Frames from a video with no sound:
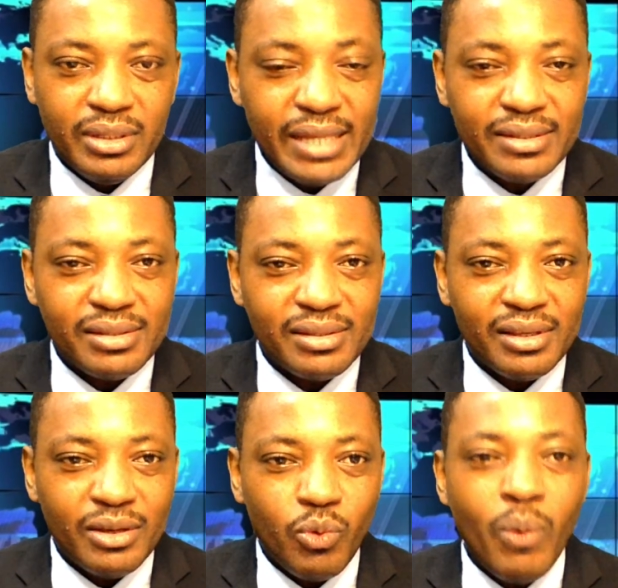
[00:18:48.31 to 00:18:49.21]
Yes,
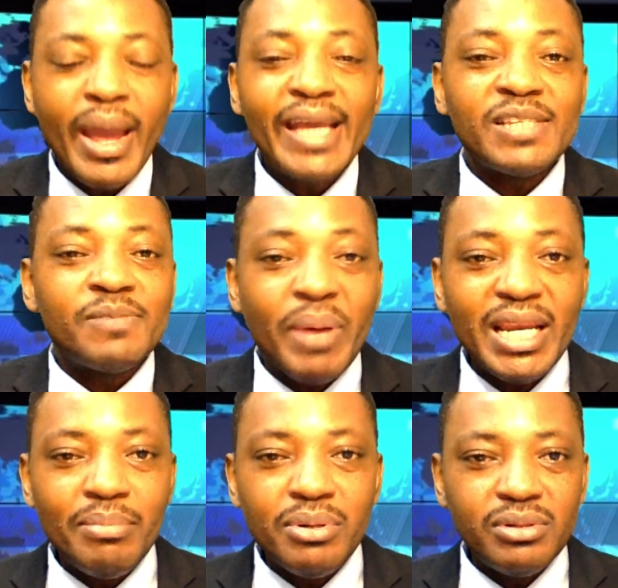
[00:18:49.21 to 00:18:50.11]
we were
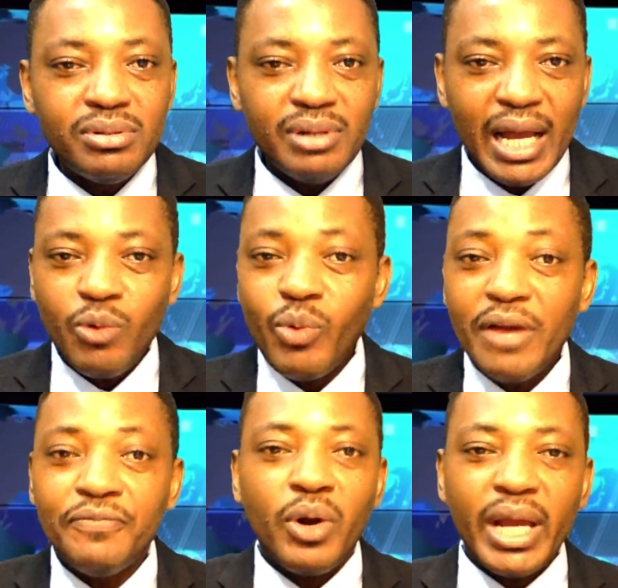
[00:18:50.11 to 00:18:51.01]
expendable and
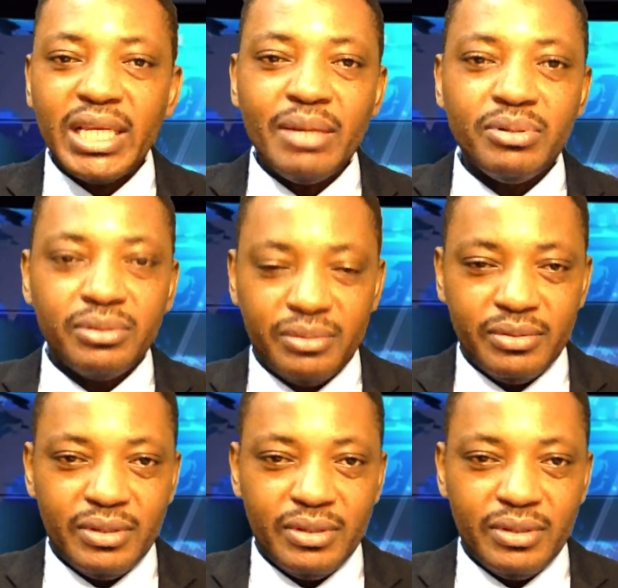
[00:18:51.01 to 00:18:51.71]
we are forgettable.